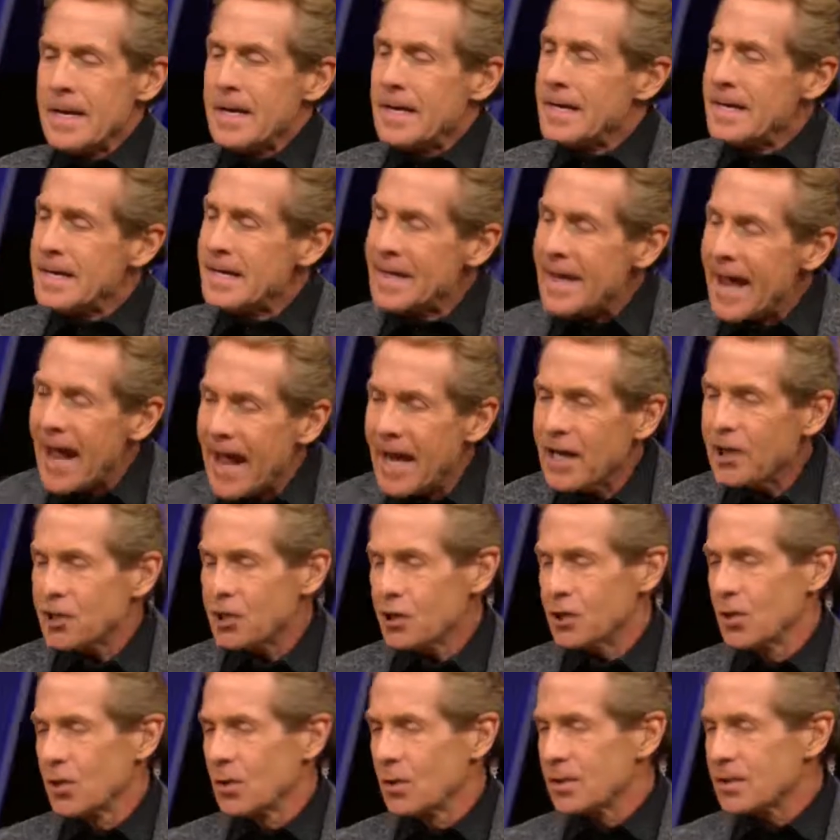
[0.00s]

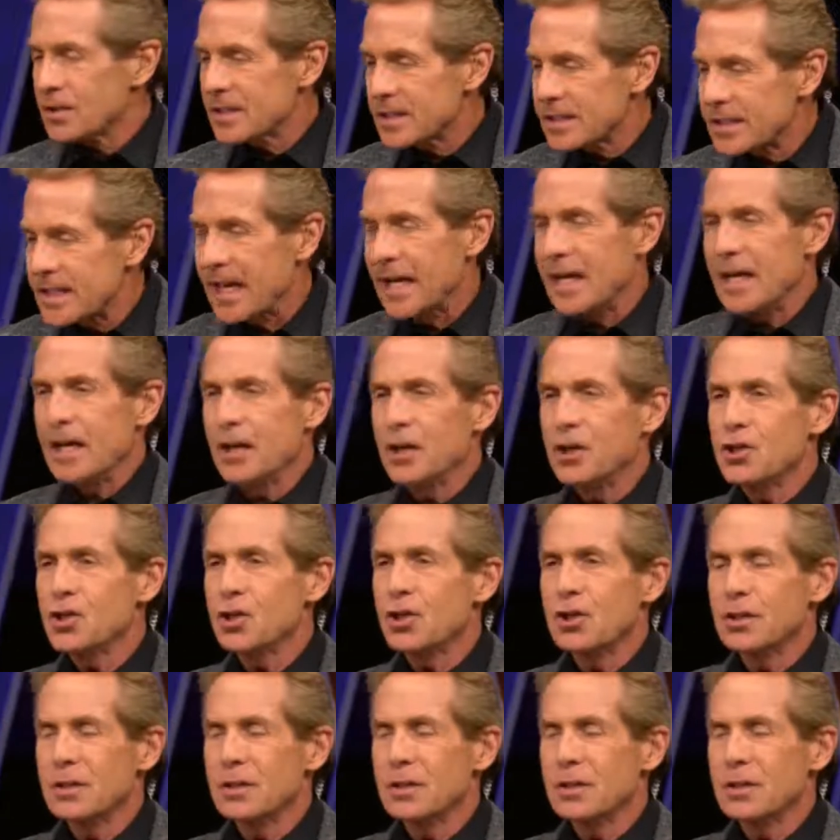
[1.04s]
national stage